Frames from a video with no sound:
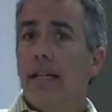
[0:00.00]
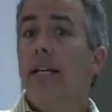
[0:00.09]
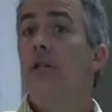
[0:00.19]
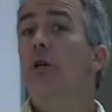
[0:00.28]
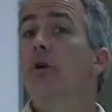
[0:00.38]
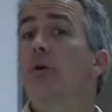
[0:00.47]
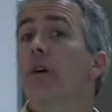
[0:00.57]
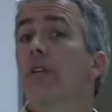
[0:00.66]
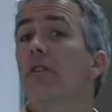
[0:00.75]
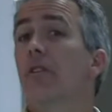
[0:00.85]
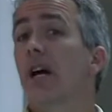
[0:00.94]
Can you
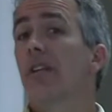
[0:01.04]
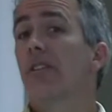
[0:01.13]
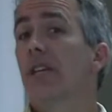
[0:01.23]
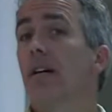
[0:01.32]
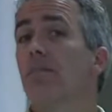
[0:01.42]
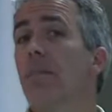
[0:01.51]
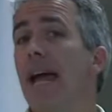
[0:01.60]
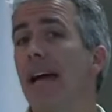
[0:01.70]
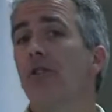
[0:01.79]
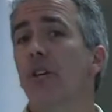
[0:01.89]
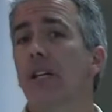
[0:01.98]
just
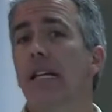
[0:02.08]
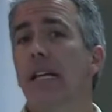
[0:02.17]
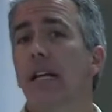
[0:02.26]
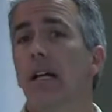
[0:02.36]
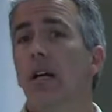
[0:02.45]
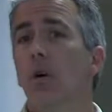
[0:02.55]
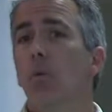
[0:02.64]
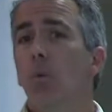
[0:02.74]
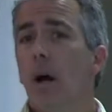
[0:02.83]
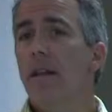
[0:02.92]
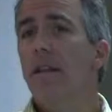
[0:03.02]
imagine
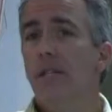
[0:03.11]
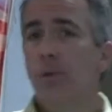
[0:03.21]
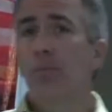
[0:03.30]
what this